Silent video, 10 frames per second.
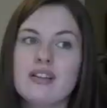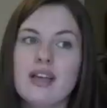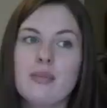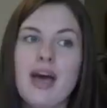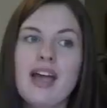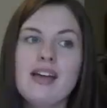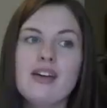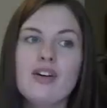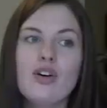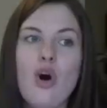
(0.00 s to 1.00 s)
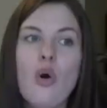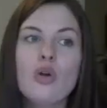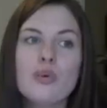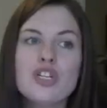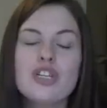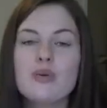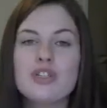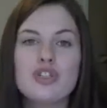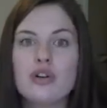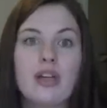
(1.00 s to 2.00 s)
like my goal originally
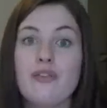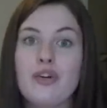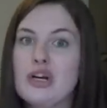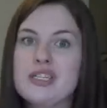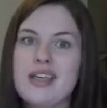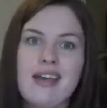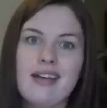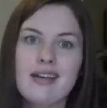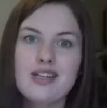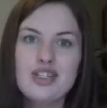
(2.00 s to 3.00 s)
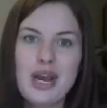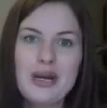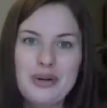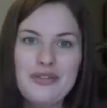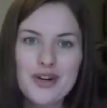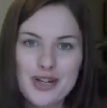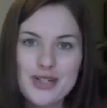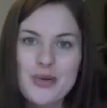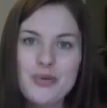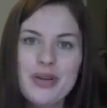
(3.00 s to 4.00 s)
was to start like first thing, January
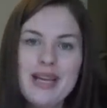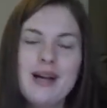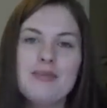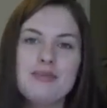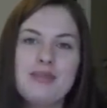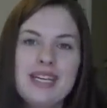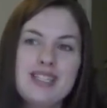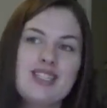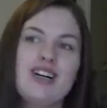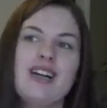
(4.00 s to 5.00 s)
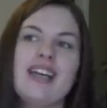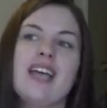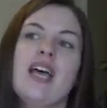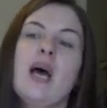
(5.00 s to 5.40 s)
1st, get up, get it started.